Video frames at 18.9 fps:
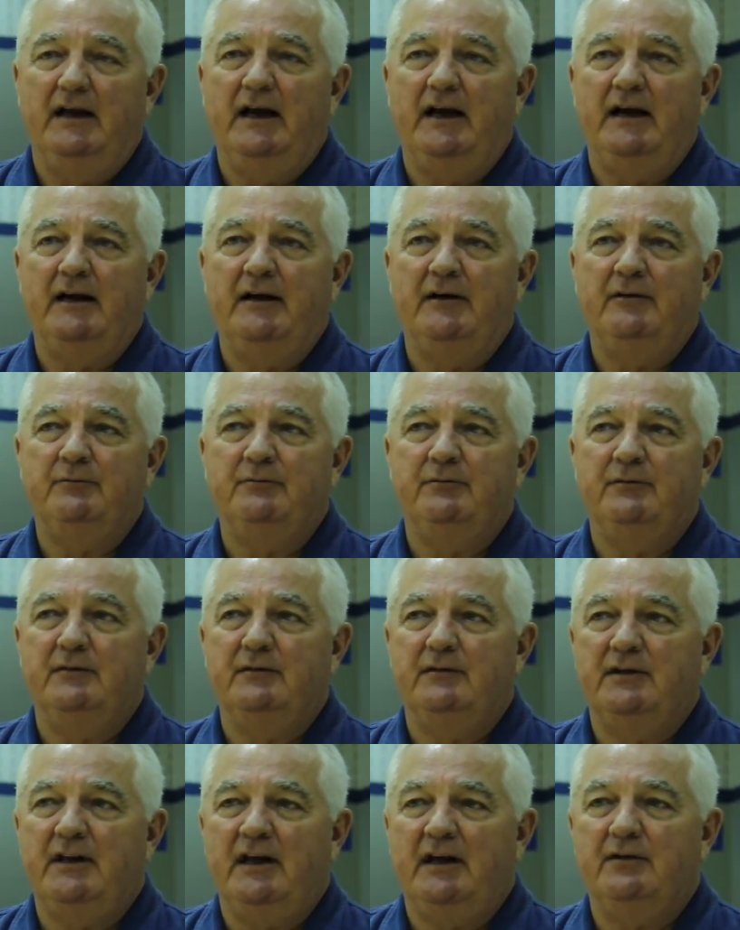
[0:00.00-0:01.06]

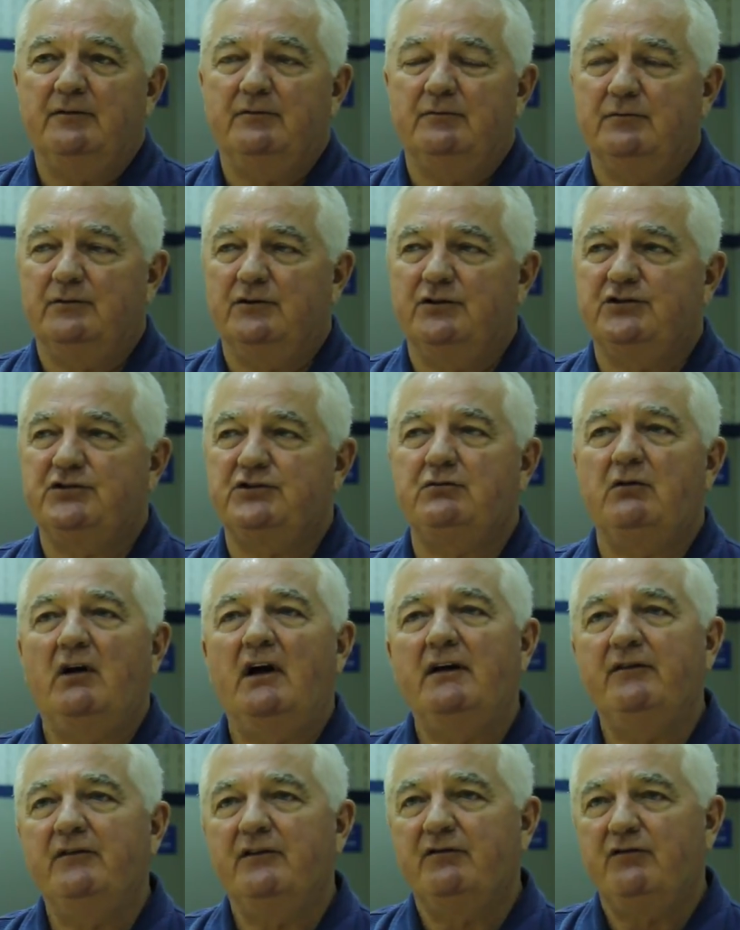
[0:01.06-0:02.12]
Um, that
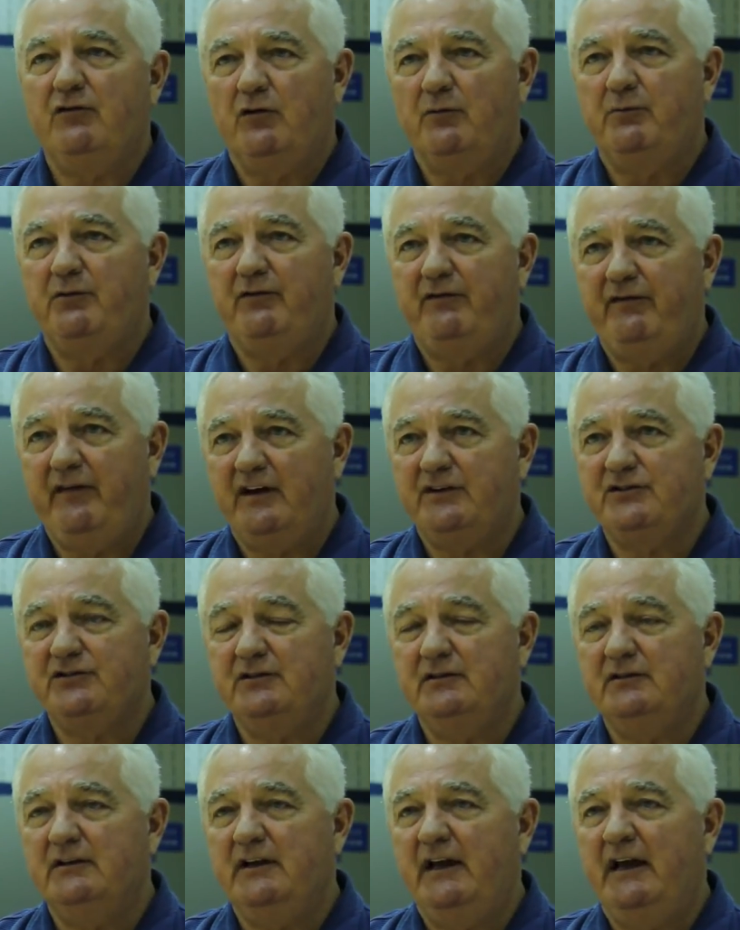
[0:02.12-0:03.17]
striving for
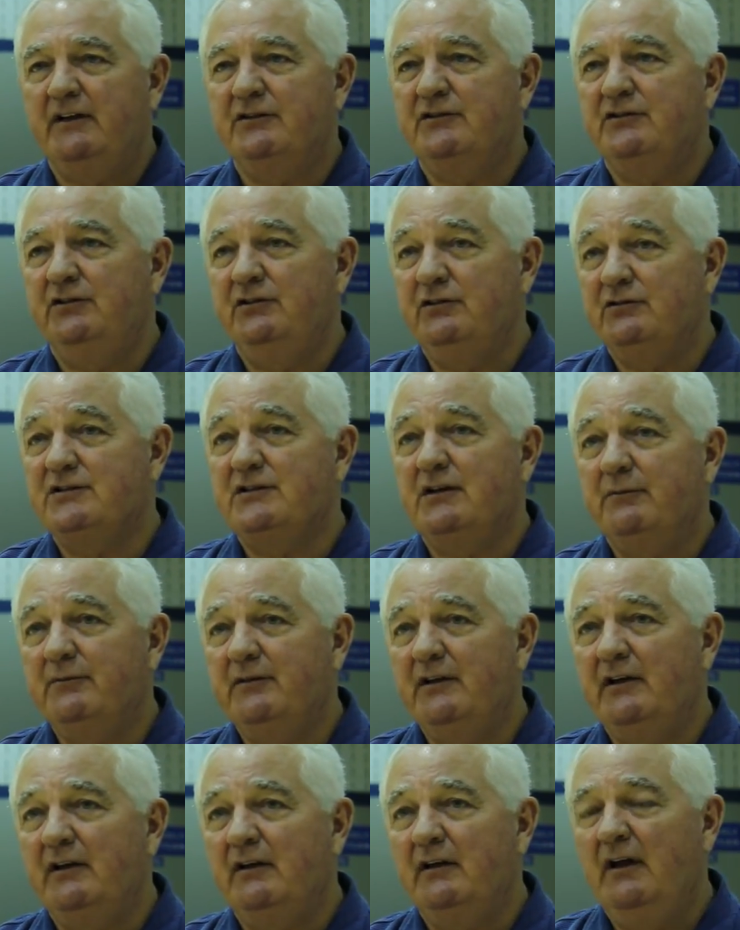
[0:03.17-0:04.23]
perfection and to do
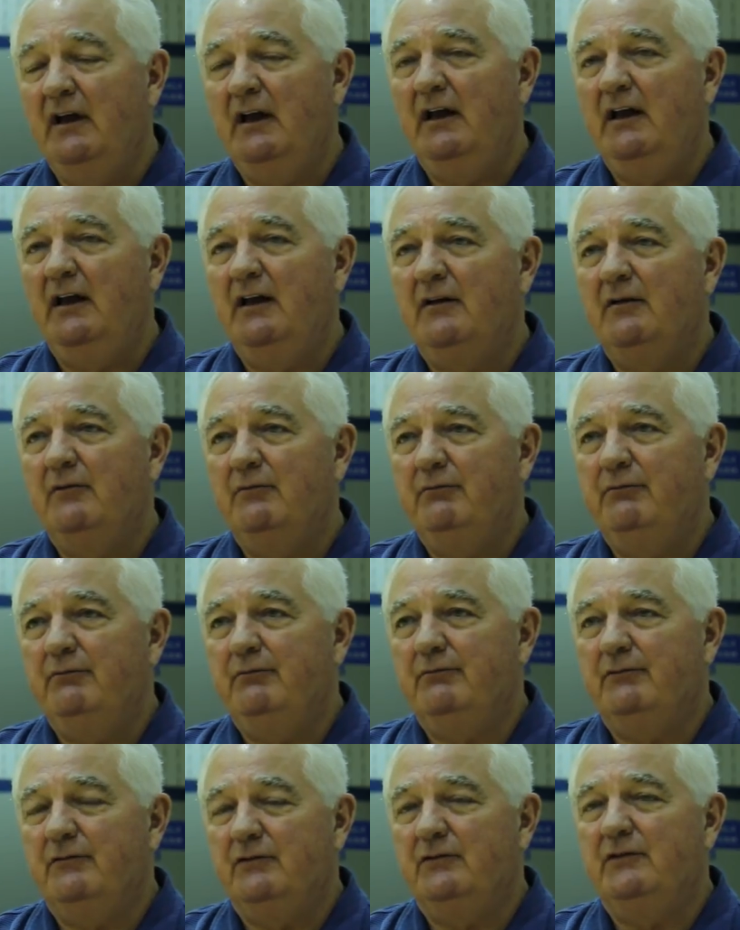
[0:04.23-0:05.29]
something
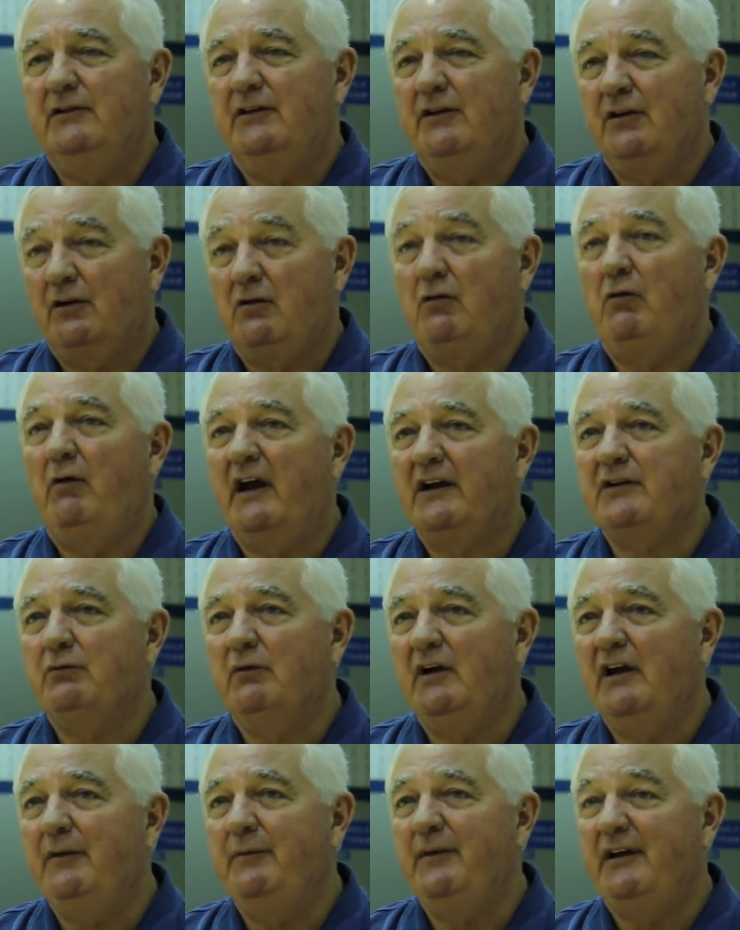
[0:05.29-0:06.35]
the correct
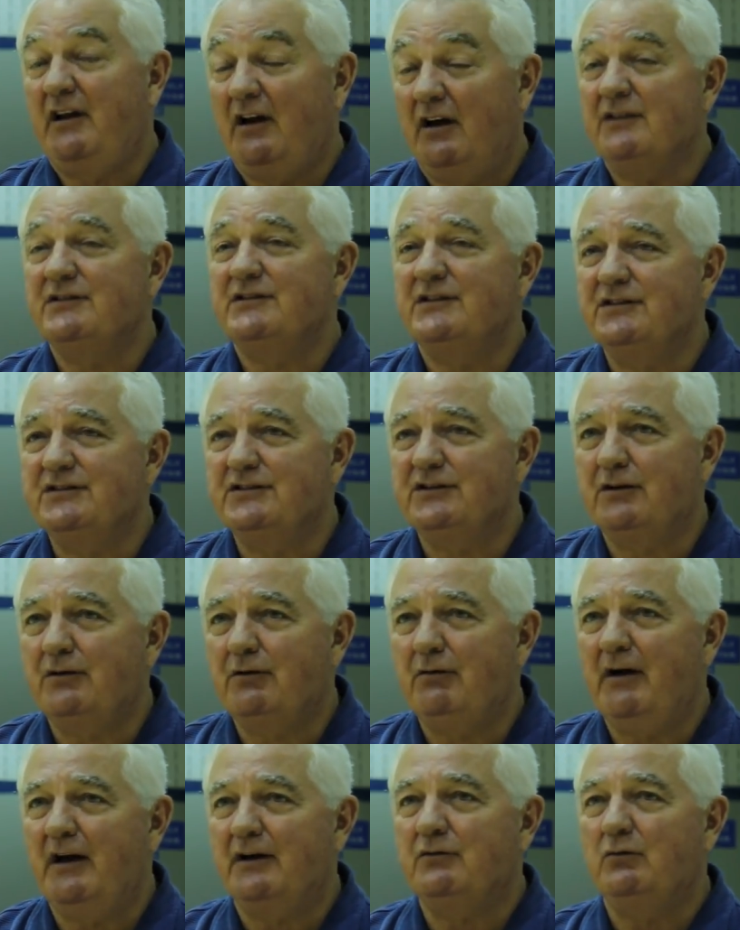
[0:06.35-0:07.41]
way because it's the
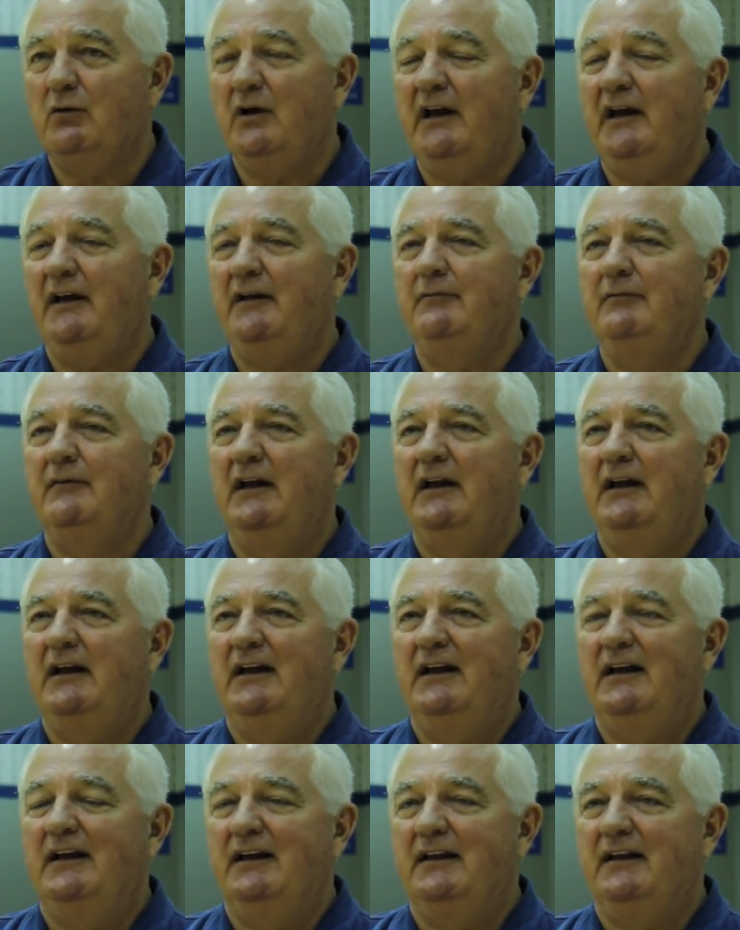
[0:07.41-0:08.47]
correct way,
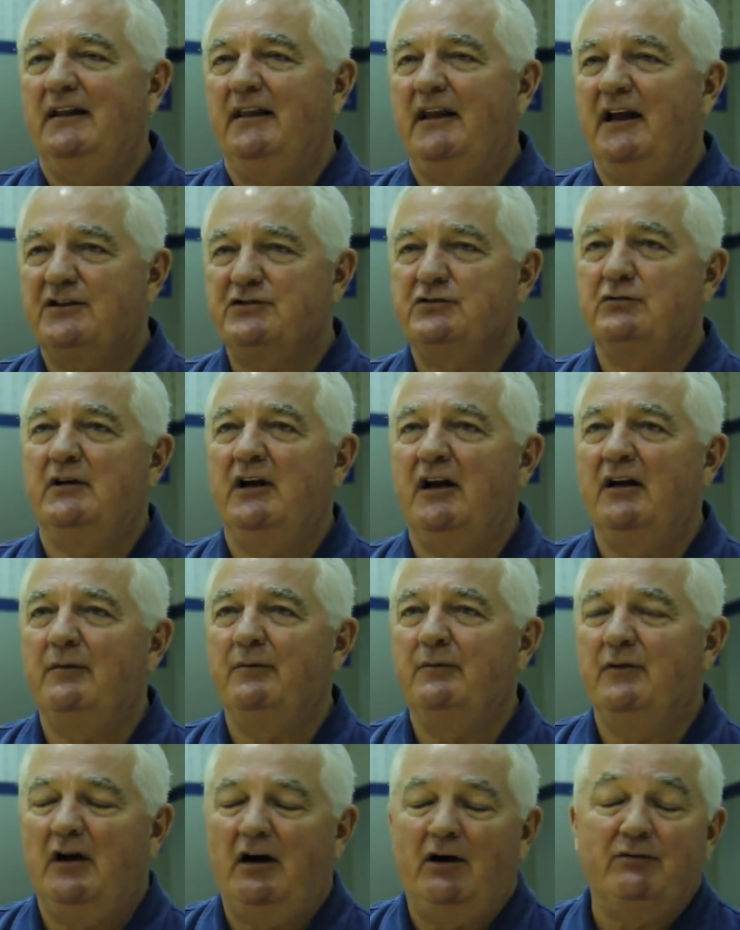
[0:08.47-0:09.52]
that's what
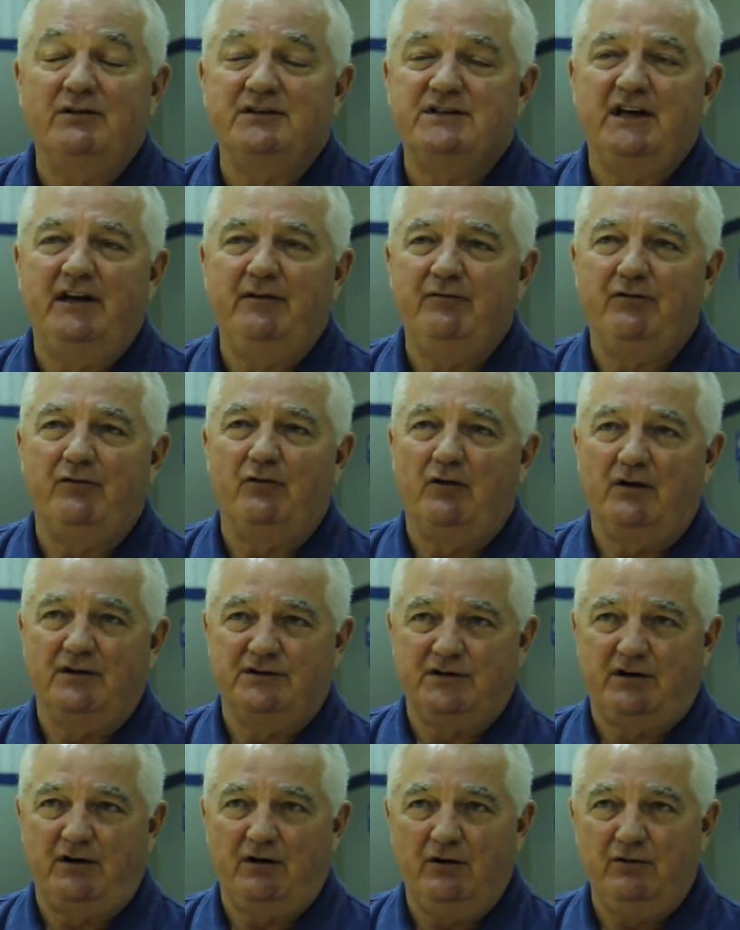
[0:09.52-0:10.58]
I'm always aimed for as
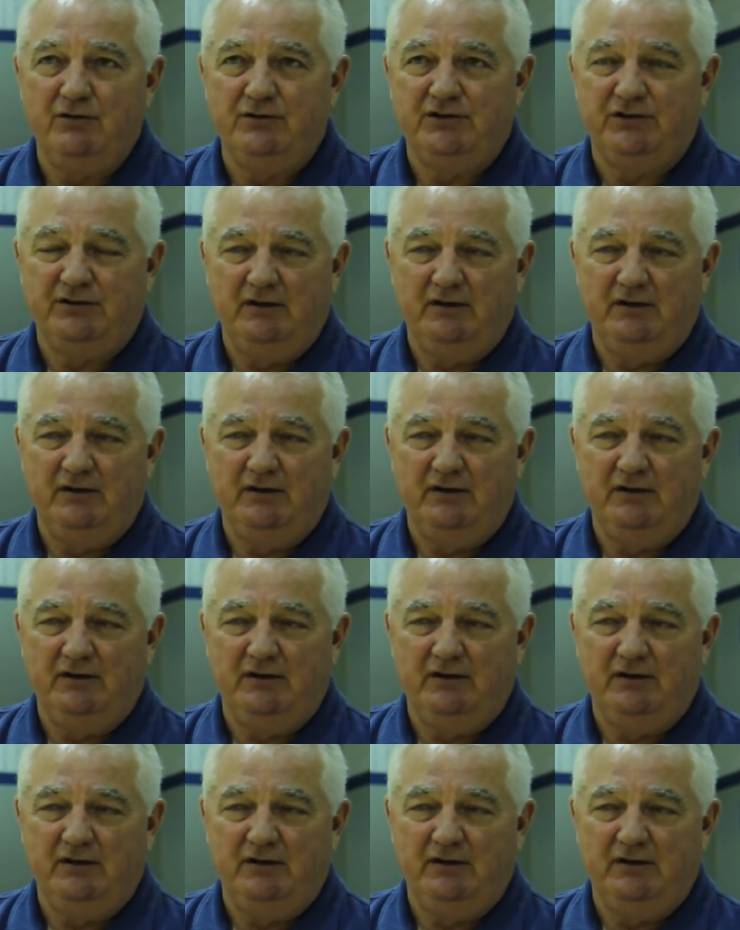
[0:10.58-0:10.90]
a coach.